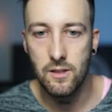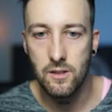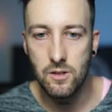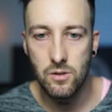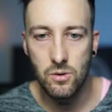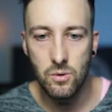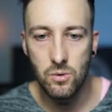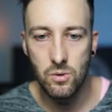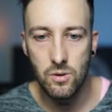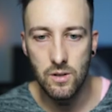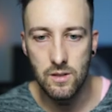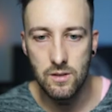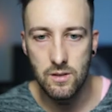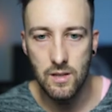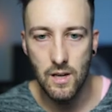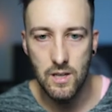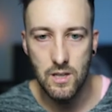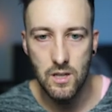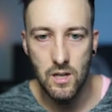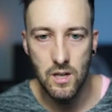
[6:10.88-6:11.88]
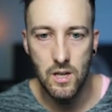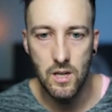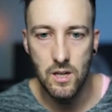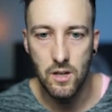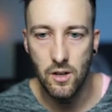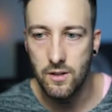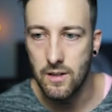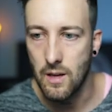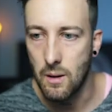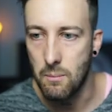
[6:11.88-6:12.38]
into, it's actually
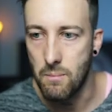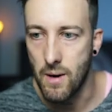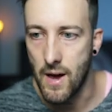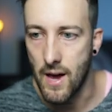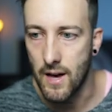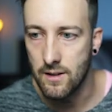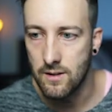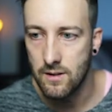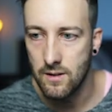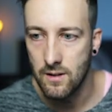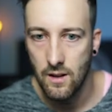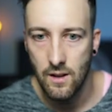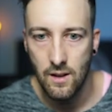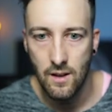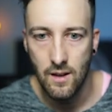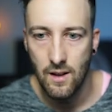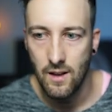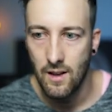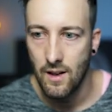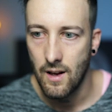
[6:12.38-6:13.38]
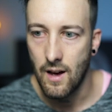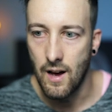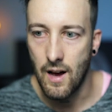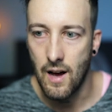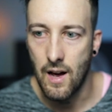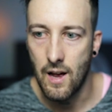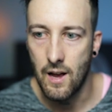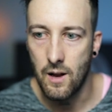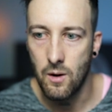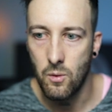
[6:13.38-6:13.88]
not that bad.
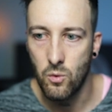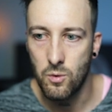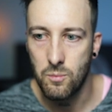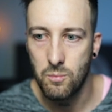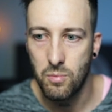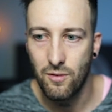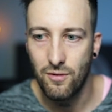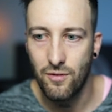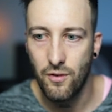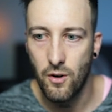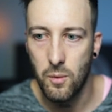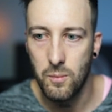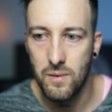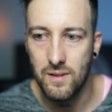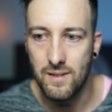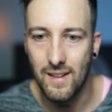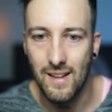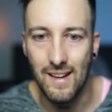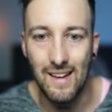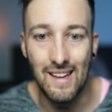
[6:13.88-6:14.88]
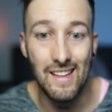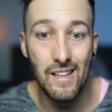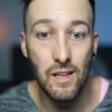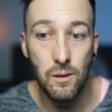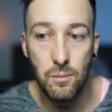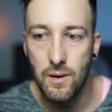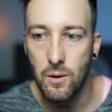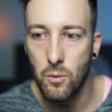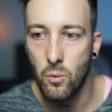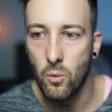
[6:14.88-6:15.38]
I would prefer it a
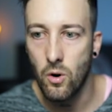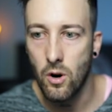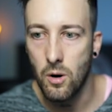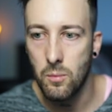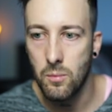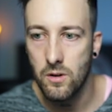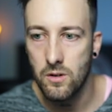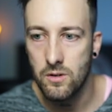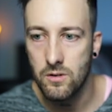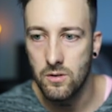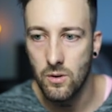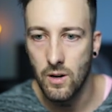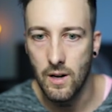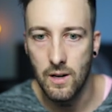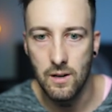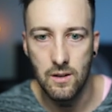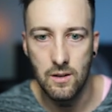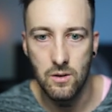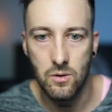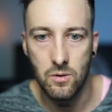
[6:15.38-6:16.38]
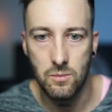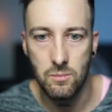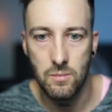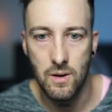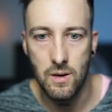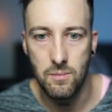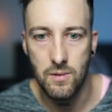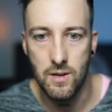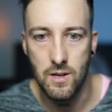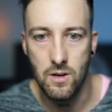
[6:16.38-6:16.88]
little bit warmer, so I could
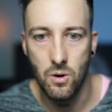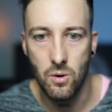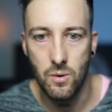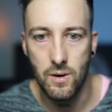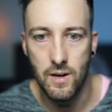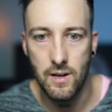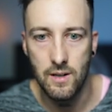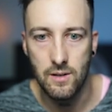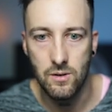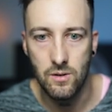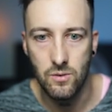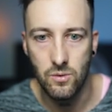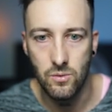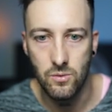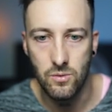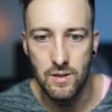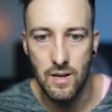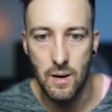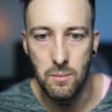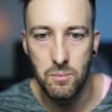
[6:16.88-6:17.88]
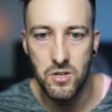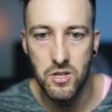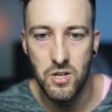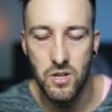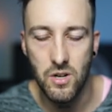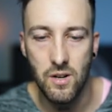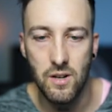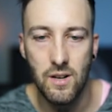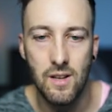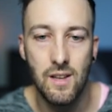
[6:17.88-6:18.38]
maybe go here to
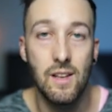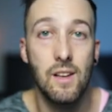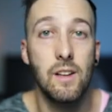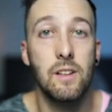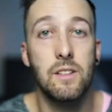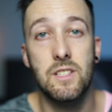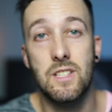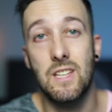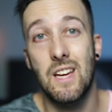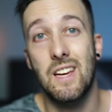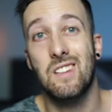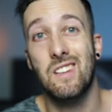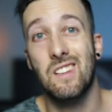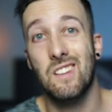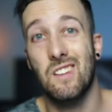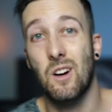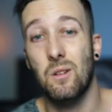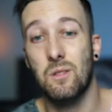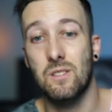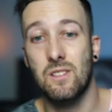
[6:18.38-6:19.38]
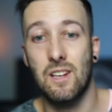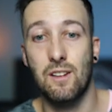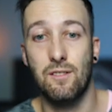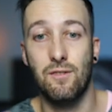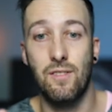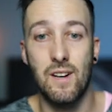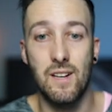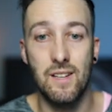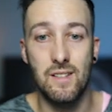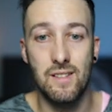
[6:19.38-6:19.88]
temperature, change it. Now it's like
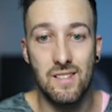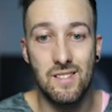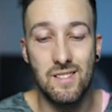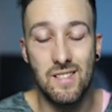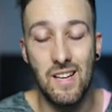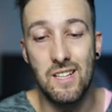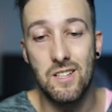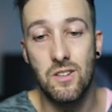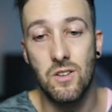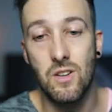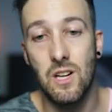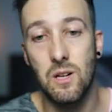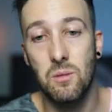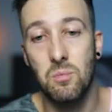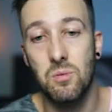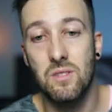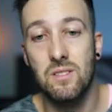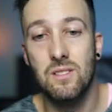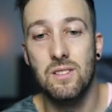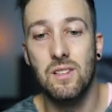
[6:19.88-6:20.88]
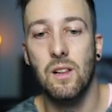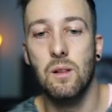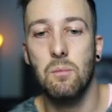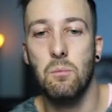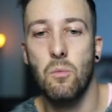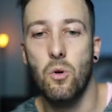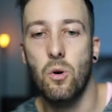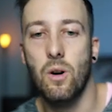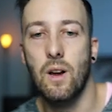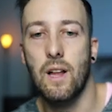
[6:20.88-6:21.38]
very desaturated, but still
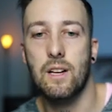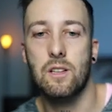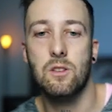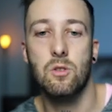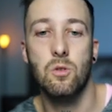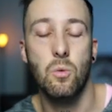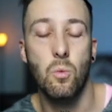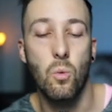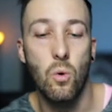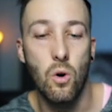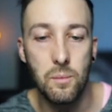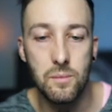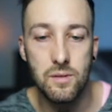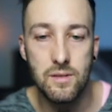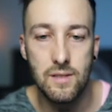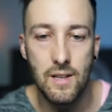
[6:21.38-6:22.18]
more like to the warm